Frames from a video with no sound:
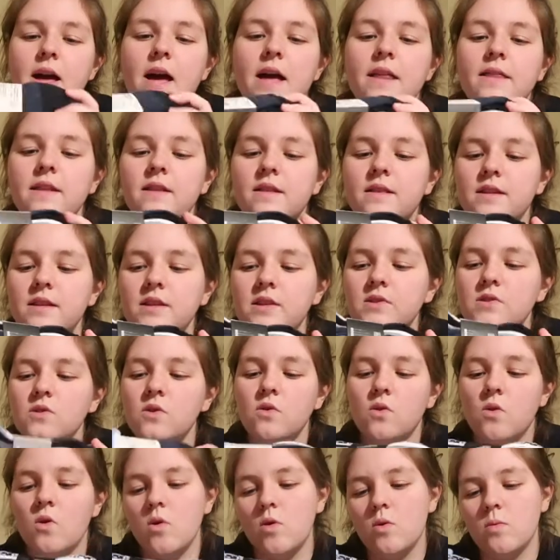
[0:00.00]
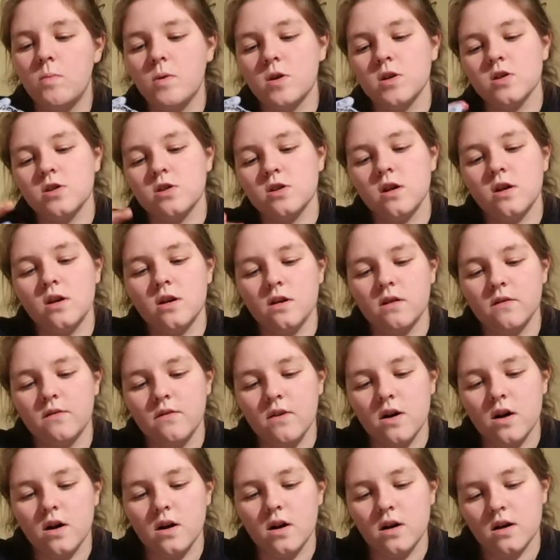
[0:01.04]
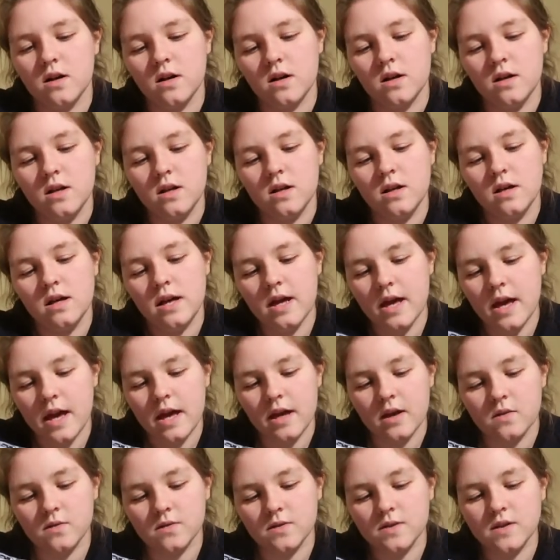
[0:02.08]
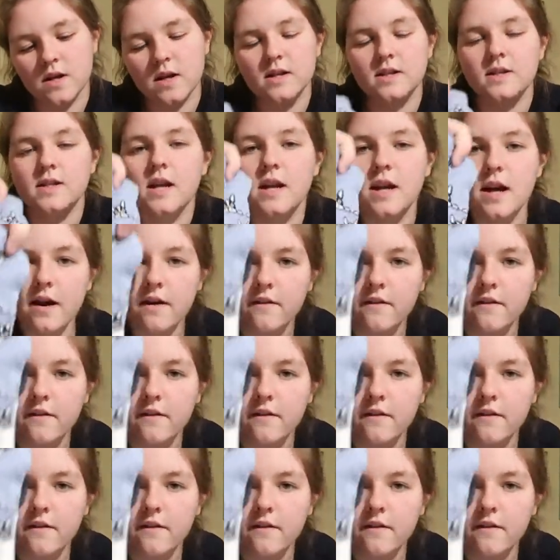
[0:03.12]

And then these are a whole bunch of ankle socks that